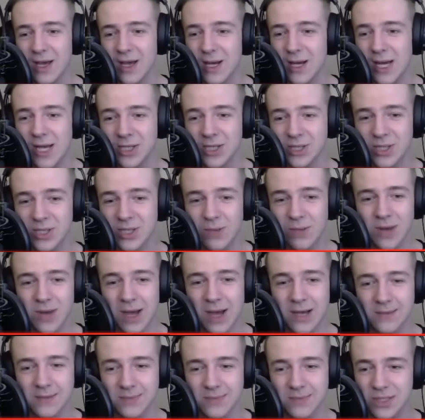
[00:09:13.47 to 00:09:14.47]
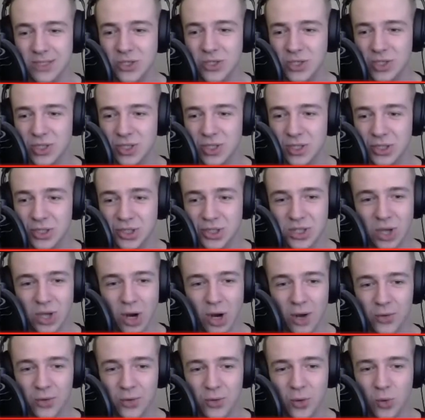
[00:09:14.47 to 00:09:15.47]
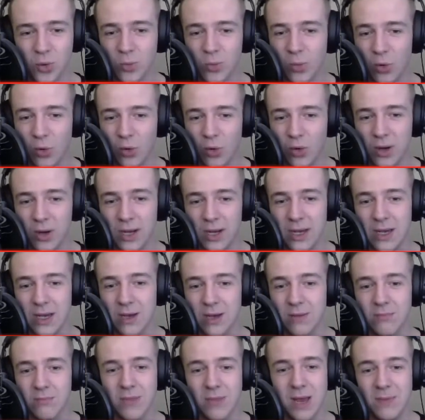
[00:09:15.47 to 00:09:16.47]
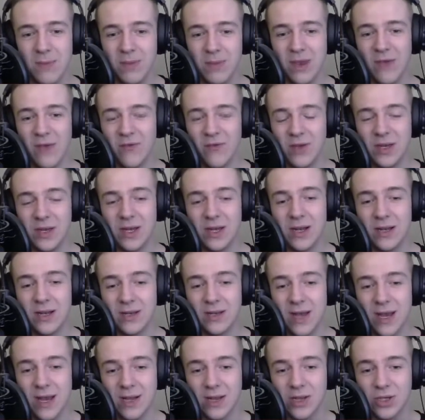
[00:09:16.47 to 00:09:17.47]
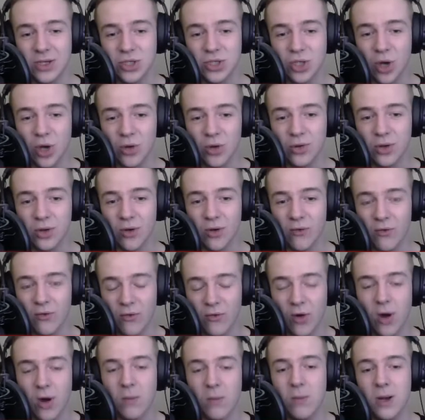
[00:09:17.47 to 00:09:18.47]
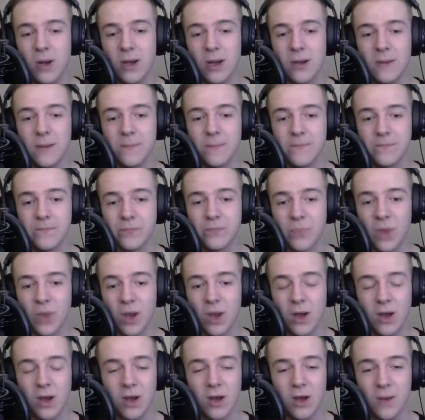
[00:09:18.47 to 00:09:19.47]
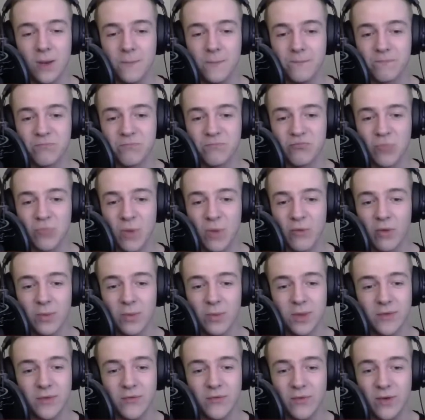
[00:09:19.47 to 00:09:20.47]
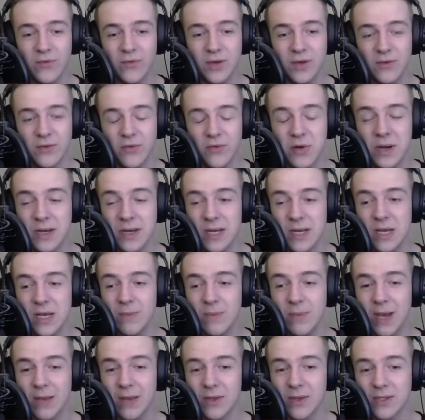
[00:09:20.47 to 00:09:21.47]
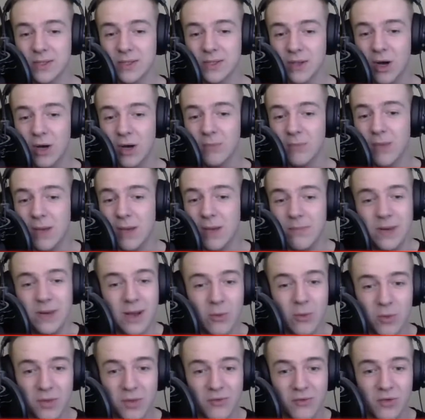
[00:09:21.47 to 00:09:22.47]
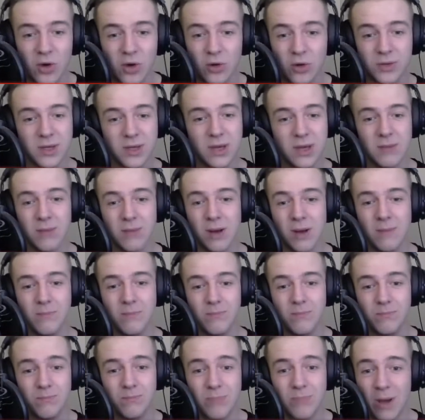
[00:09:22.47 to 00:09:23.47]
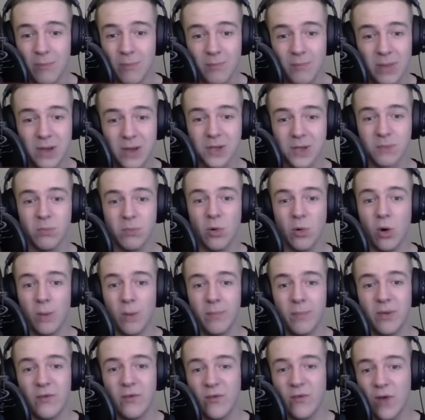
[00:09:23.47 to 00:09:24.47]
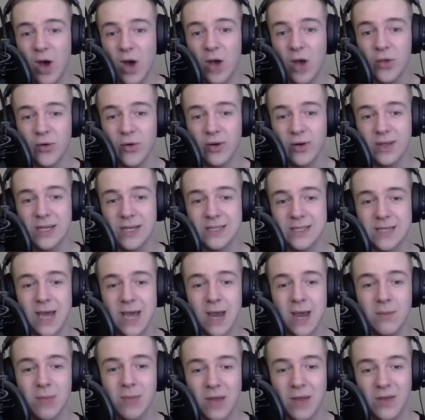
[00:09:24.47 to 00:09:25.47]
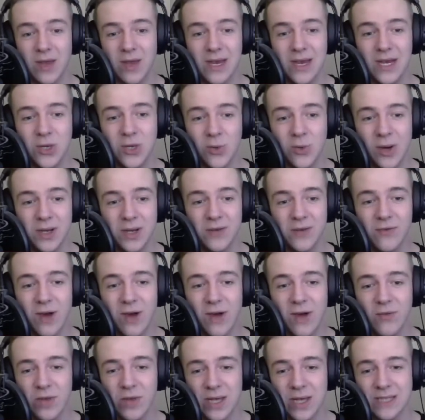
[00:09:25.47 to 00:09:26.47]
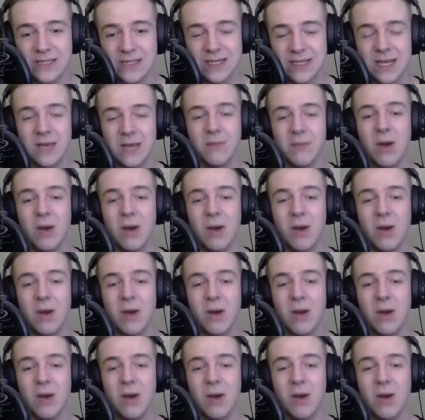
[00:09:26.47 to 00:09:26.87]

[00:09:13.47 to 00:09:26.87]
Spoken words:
Sometimes you just can't do more. Maybe if he didn't take the shot from the 53 TP at the start, maybe that would have got him a bit further in this game, that the E25 on his team